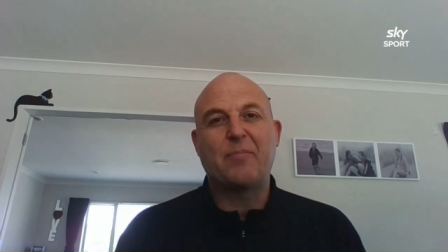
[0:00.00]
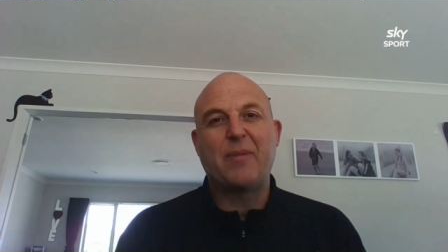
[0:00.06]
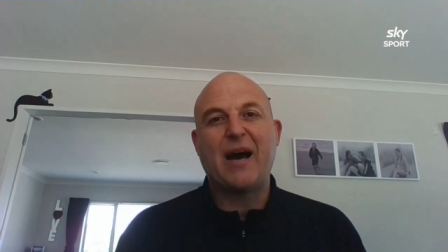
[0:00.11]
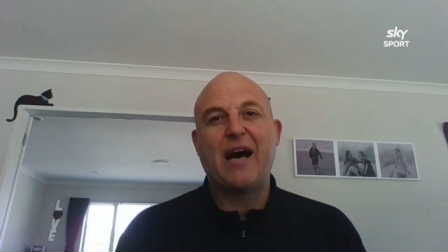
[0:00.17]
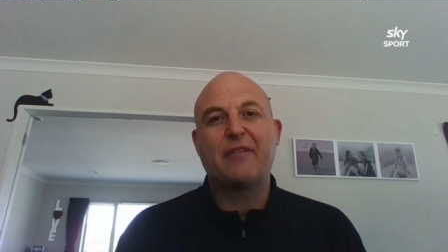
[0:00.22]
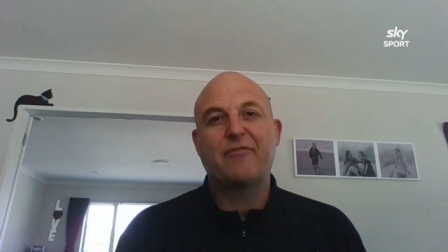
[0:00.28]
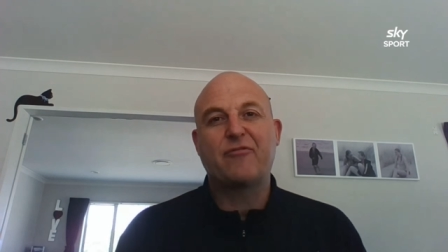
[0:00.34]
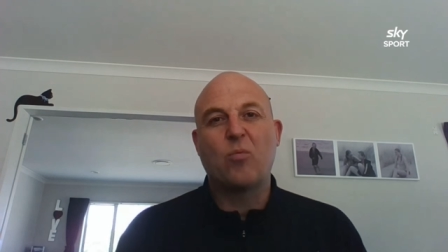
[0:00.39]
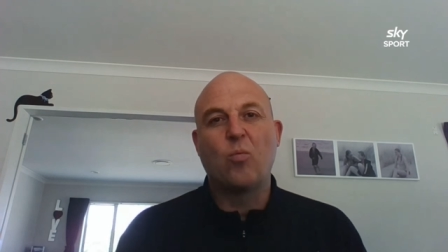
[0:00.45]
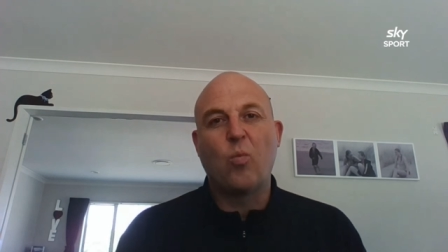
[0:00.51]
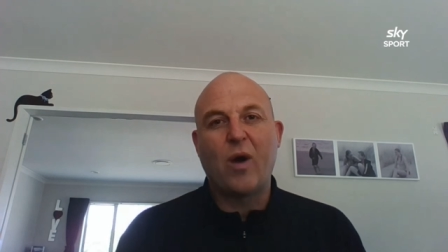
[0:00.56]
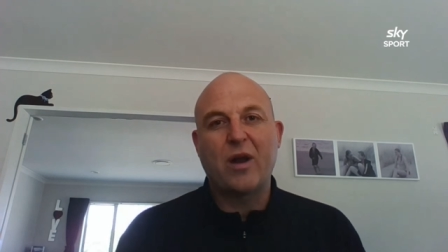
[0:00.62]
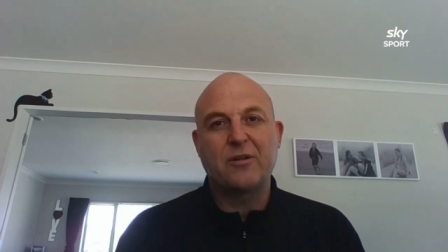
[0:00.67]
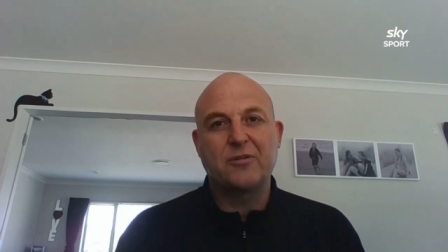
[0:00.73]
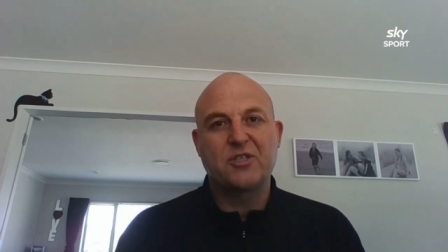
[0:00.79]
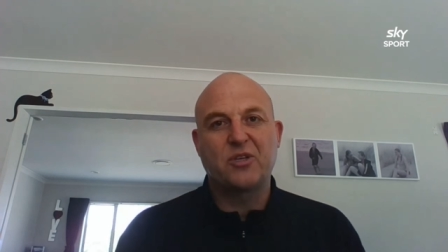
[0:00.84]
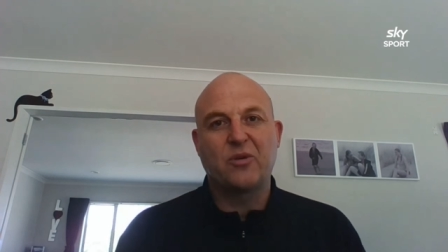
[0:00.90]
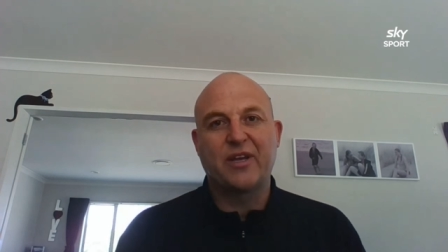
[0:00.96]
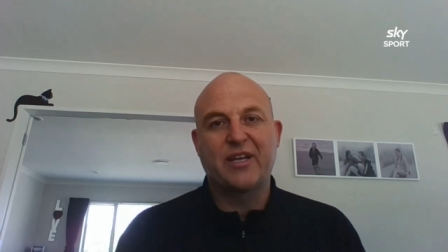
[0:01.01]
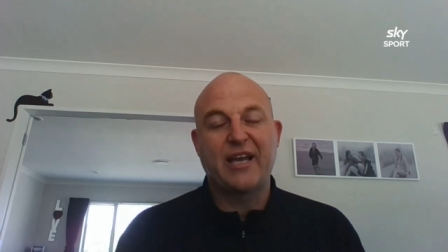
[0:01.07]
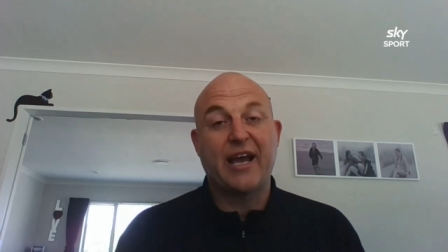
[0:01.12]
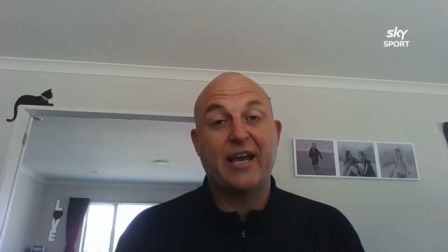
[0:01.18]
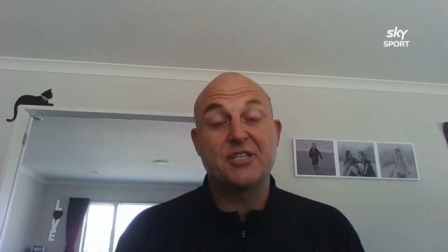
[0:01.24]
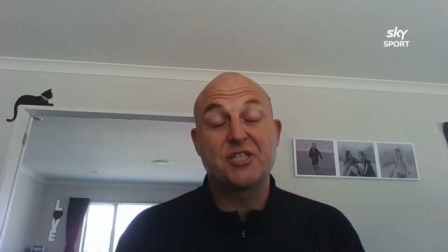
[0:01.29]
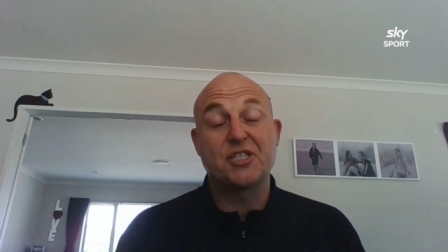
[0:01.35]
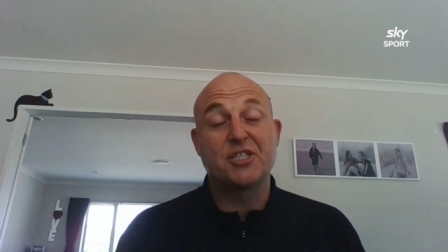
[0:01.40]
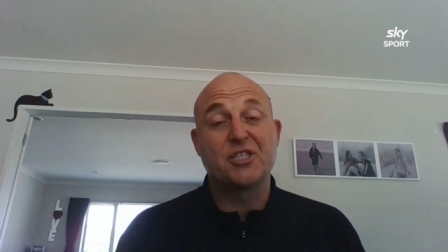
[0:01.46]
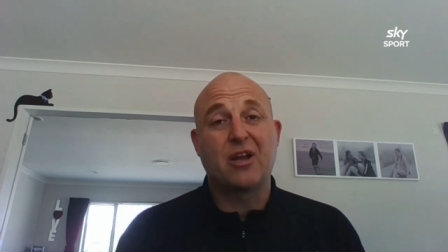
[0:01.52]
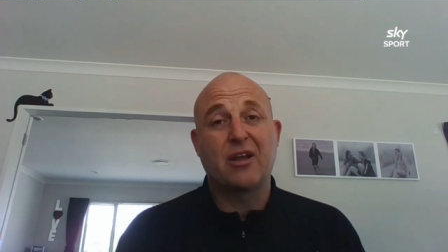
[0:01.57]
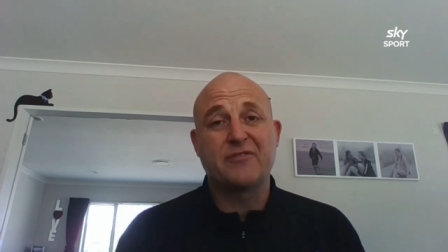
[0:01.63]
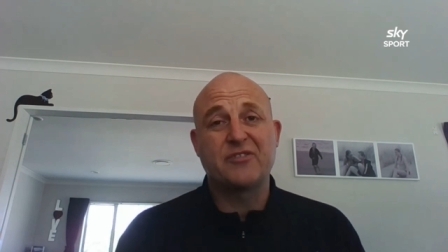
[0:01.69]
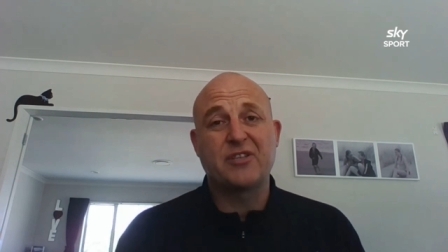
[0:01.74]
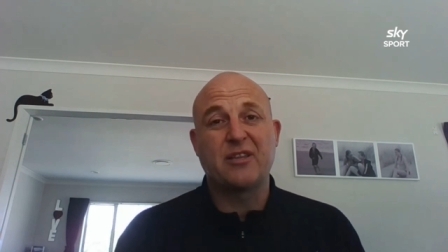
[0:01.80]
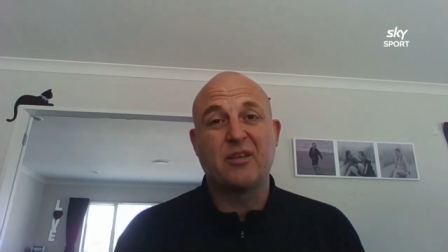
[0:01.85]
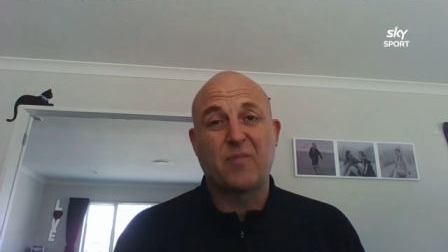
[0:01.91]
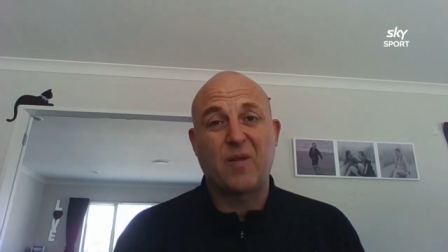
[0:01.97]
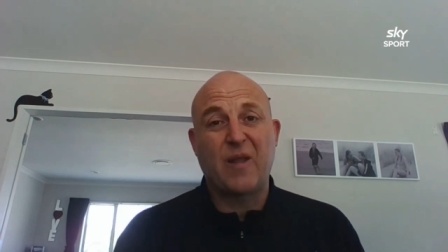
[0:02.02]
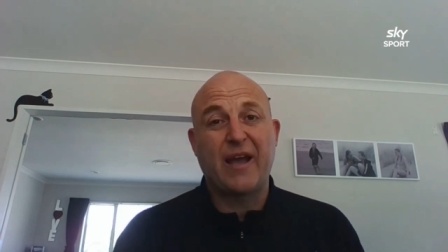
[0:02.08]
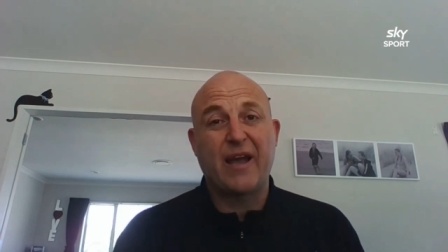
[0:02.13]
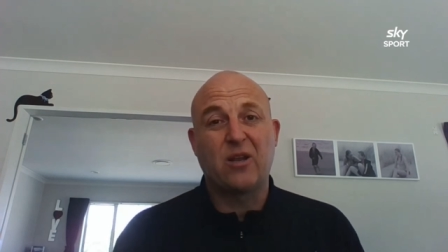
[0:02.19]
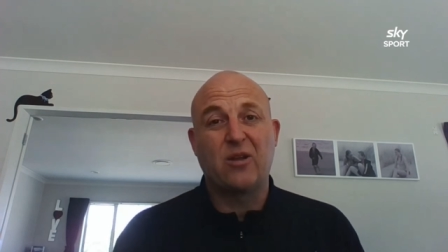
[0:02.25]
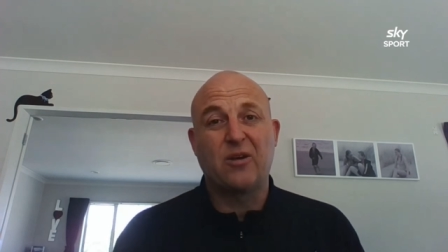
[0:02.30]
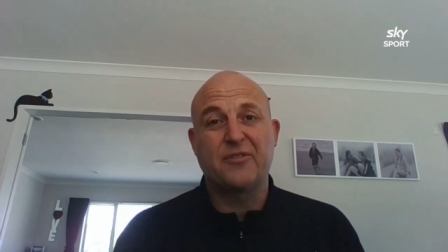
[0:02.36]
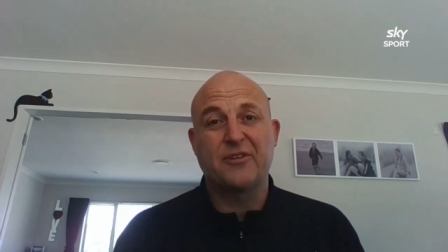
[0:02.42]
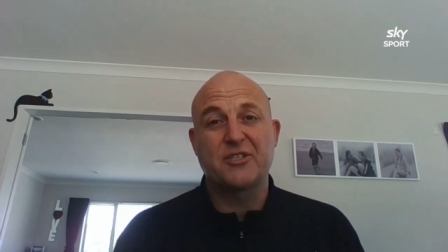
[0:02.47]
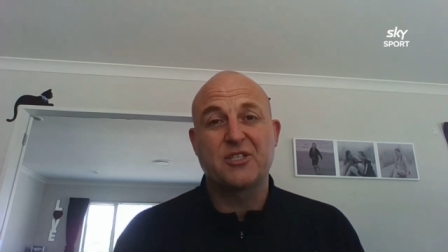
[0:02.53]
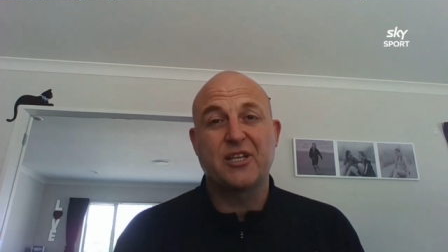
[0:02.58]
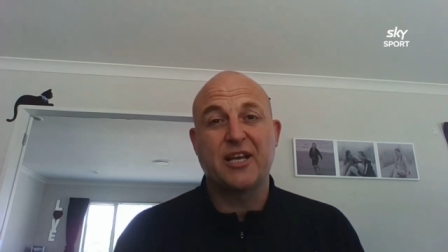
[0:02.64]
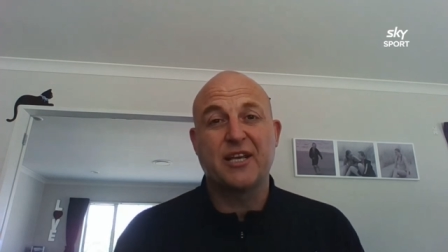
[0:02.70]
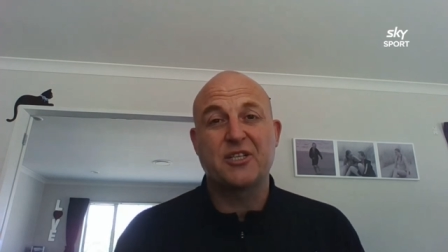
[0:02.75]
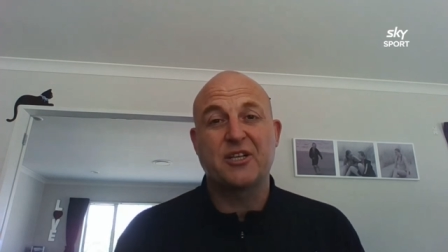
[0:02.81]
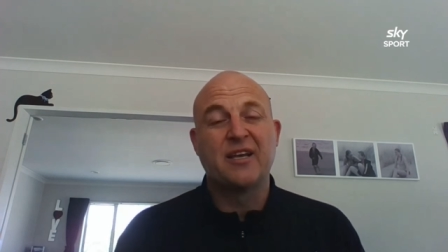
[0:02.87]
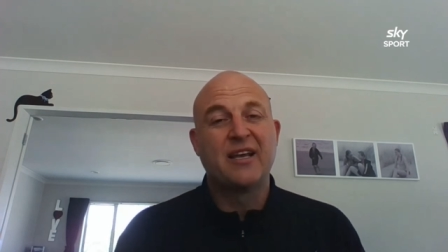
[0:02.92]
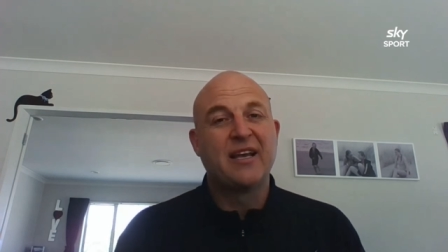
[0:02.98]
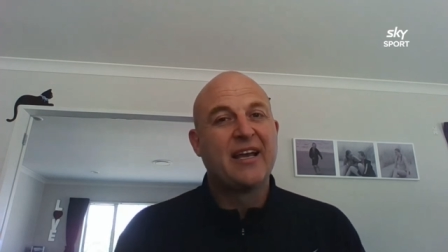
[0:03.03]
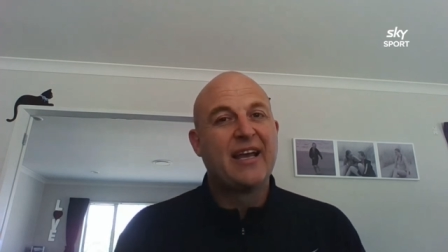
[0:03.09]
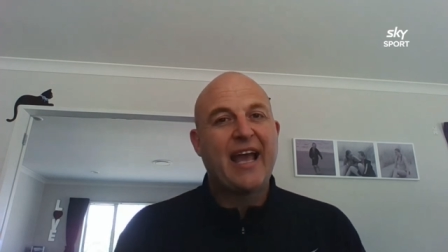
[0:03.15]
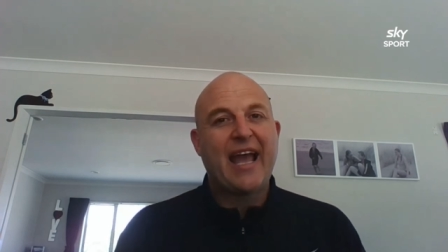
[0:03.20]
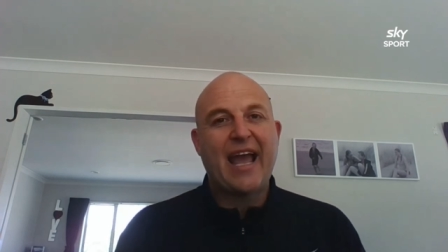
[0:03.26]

apart from one or two occasions, and I've seen them play a lot this season,